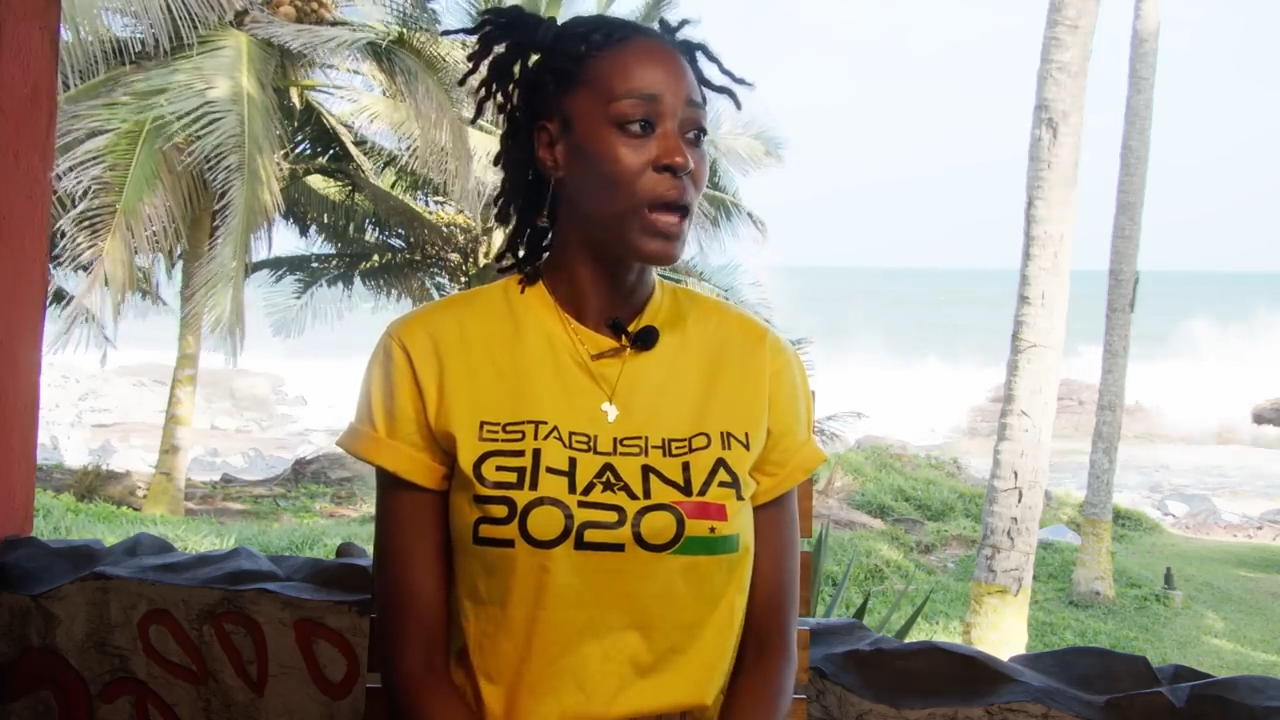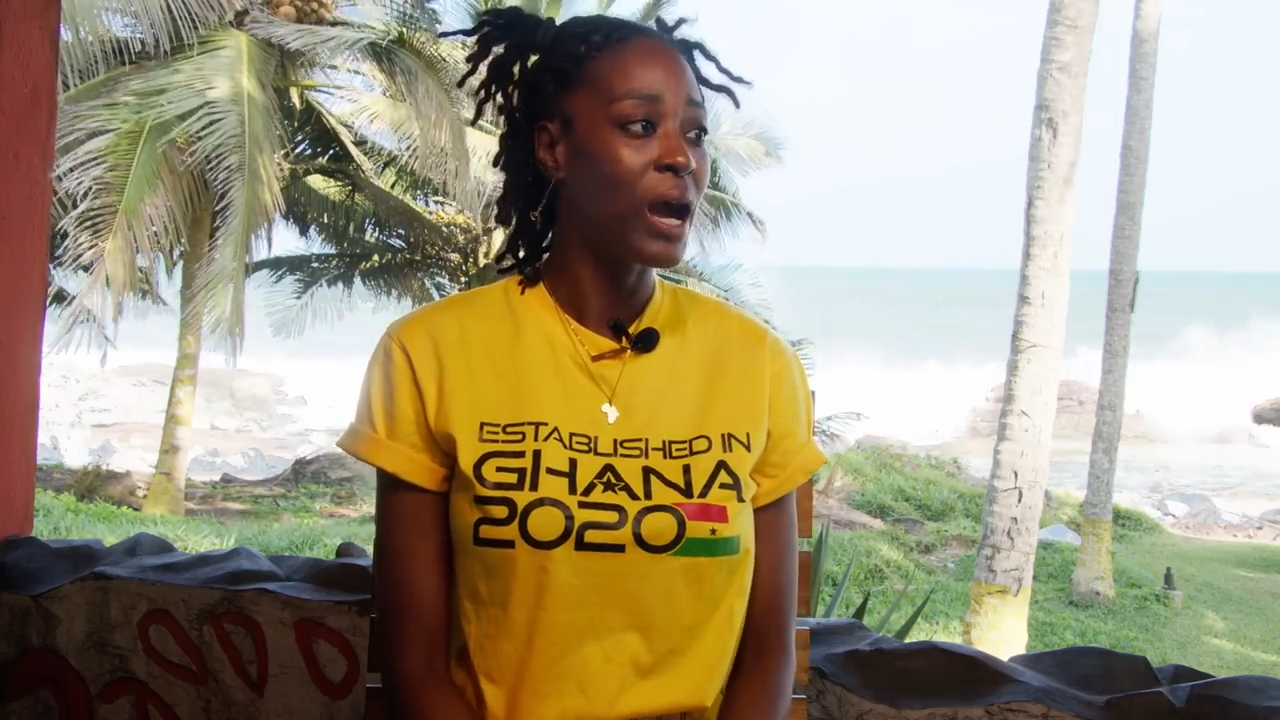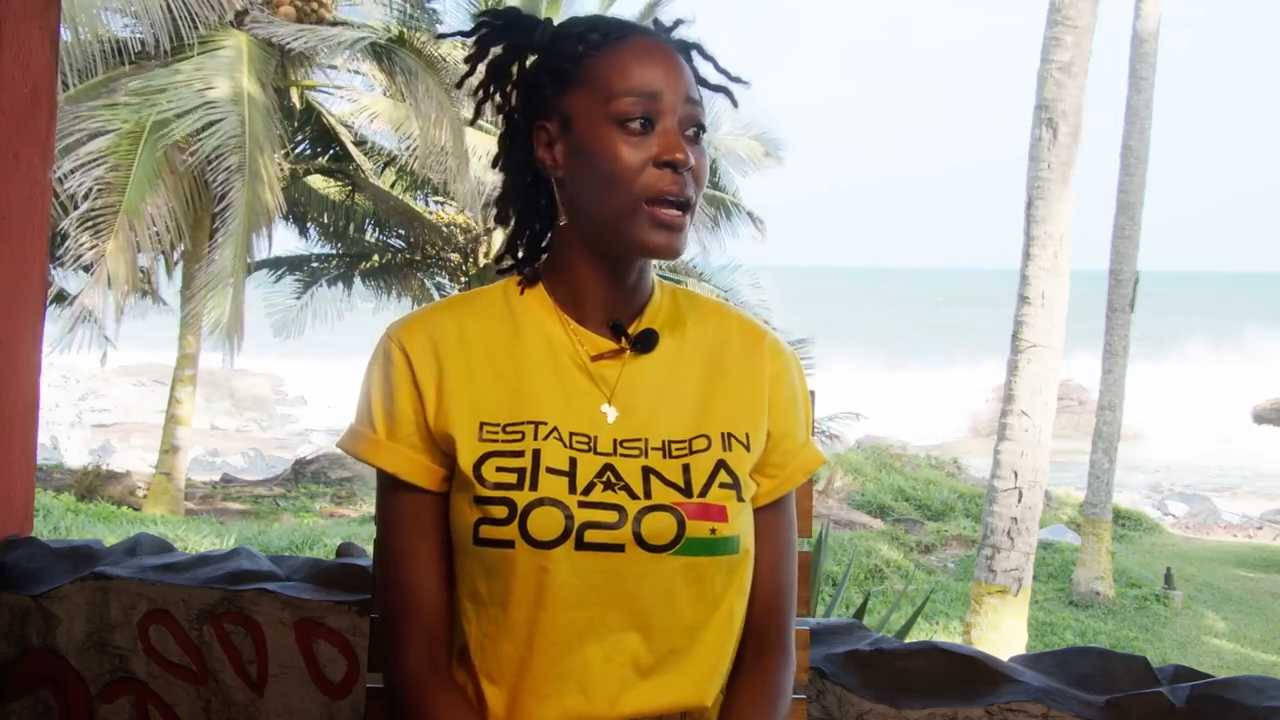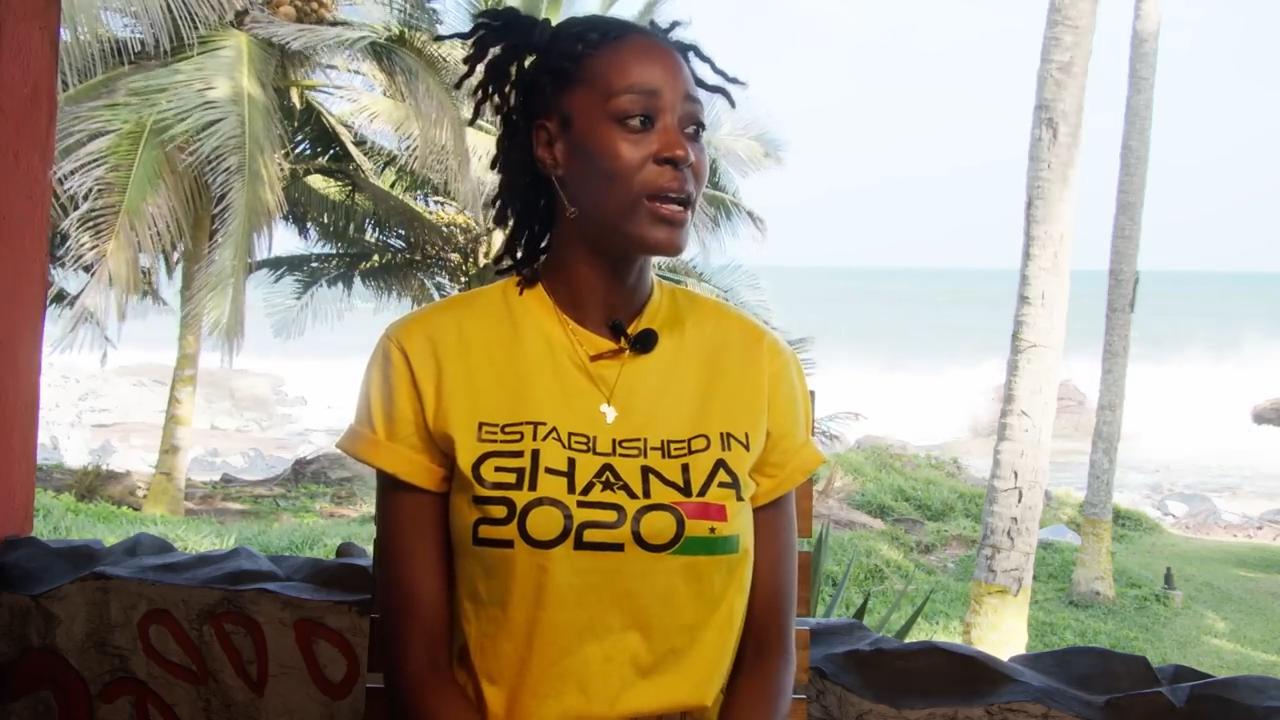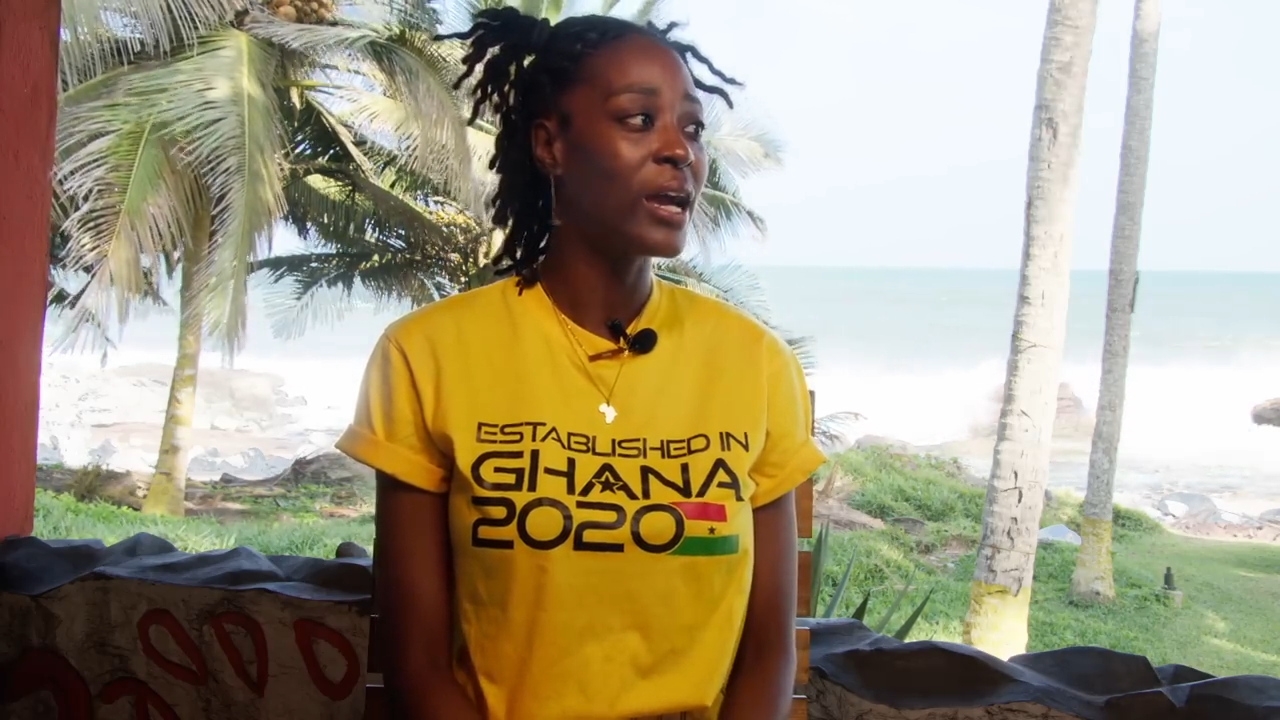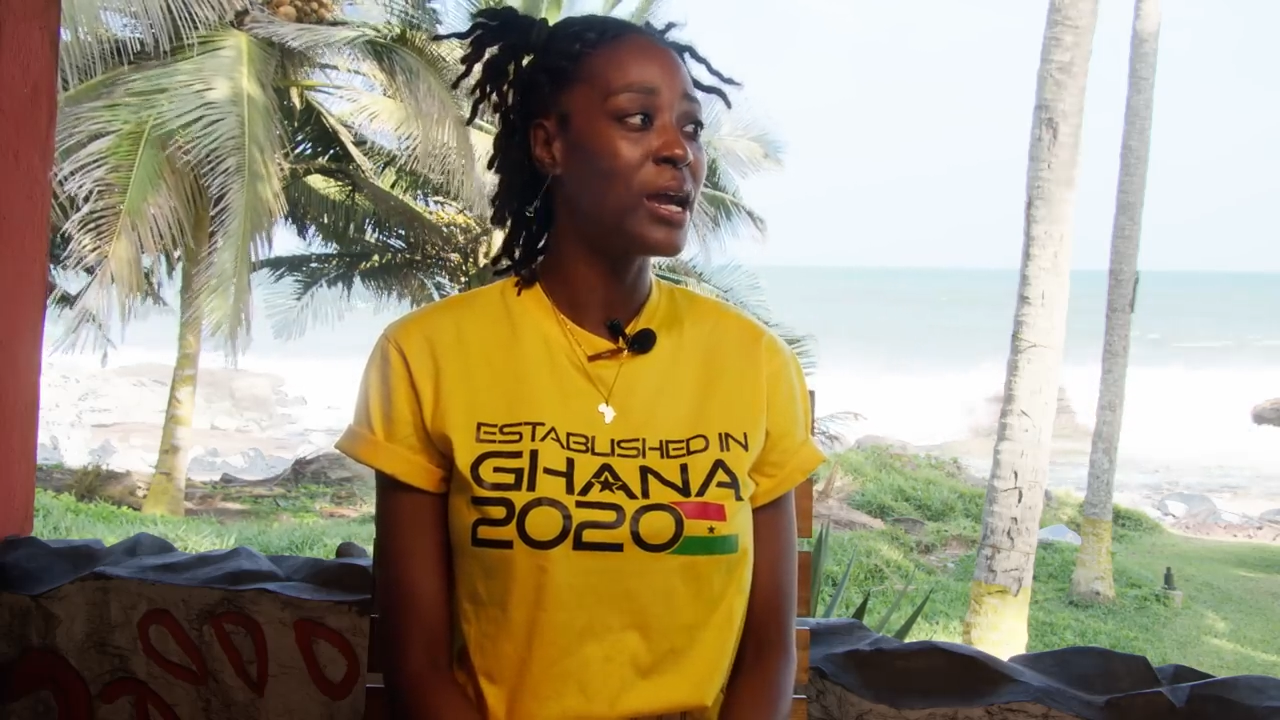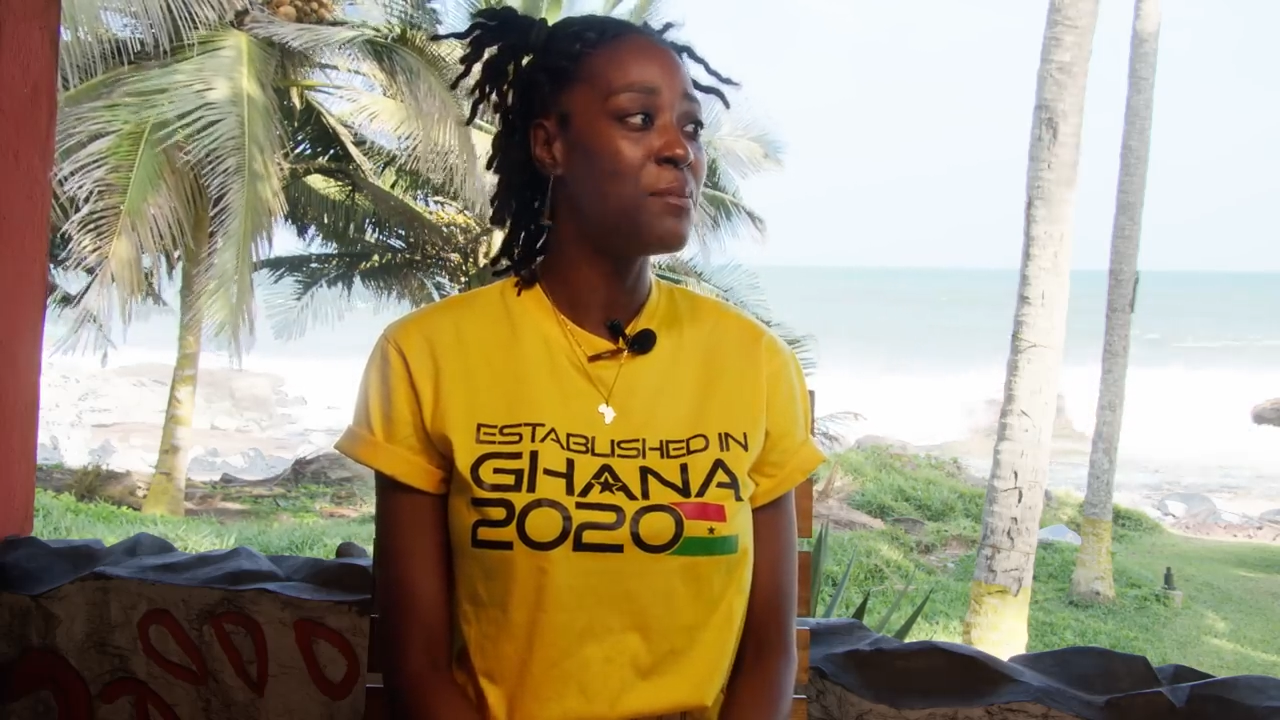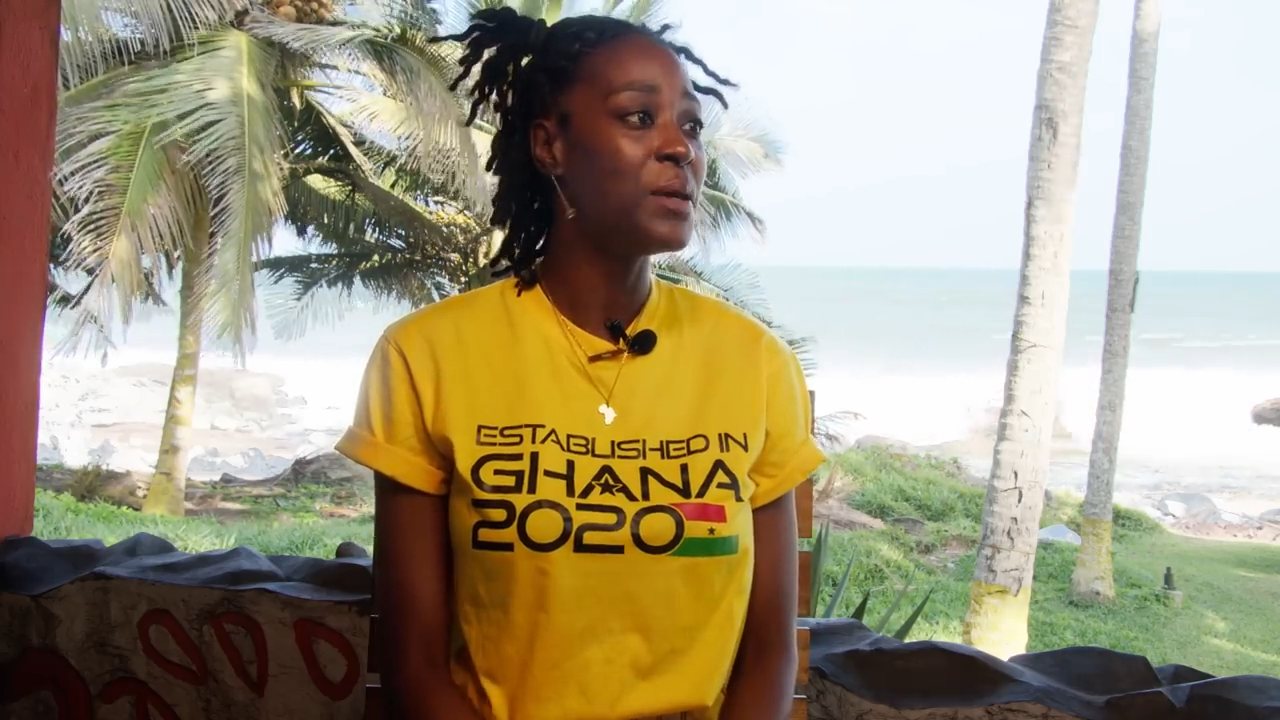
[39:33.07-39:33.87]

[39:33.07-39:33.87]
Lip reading: I came